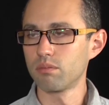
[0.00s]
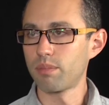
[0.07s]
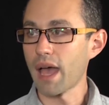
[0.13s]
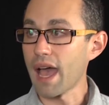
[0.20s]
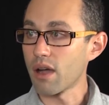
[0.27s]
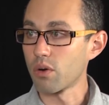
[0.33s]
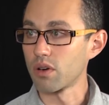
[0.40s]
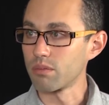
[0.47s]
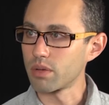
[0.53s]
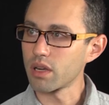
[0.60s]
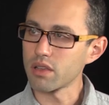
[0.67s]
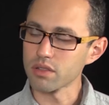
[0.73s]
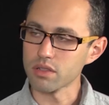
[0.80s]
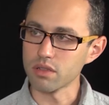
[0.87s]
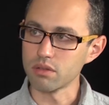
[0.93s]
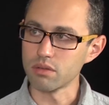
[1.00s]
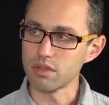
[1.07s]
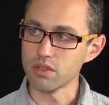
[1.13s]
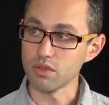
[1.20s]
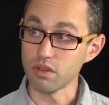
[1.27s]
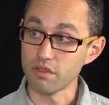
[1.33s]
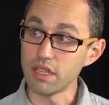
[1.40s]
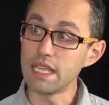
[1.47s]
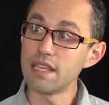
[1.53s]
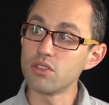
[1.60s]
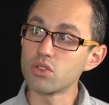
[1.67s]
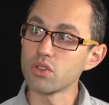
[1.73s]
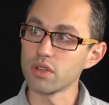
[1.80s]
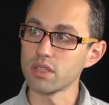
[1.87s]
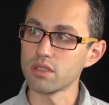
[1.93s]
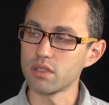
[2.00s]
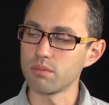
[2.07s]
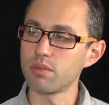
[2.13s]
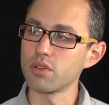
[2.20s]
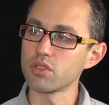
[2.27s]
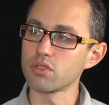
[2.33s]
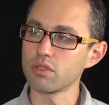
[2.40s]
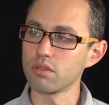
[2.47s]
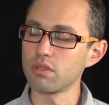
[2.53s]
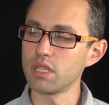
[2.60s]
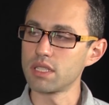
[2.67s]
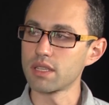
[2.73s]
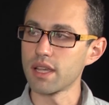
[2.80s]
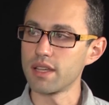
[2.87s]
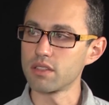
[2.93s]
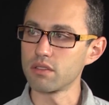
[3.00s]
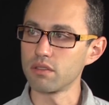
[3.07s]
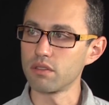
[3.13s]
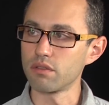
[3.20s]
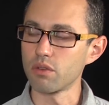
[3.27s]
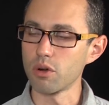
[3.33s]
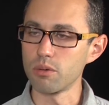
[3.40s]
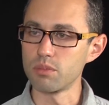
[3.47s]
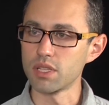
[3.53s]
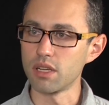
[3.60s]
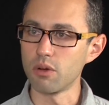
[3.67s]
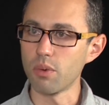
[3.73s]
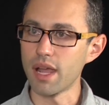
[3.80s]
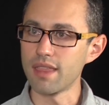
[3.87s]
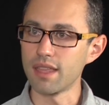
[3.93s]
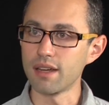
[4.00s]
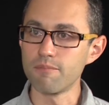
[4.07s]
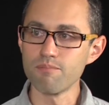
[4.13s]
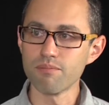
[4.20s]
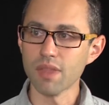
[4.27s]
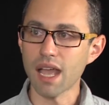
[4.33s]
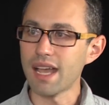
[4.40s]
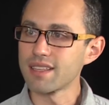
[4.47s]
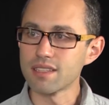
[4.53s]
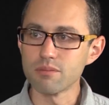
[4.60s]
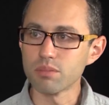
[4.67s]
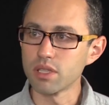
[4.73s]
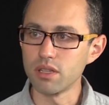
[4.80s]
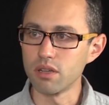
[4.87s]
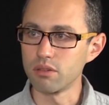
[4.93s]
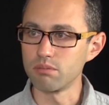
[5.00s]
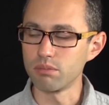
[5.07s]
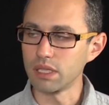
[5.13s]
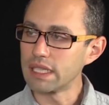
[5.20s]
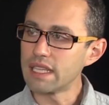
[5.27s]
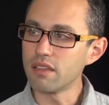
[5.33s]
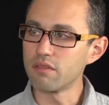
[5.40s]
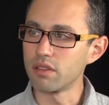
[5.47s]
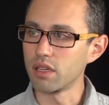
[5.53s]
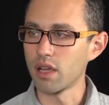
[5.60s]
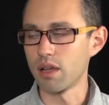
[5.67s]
power, but also the sort of the interest to push through these kinds of reforms in a way that I simply don't believe the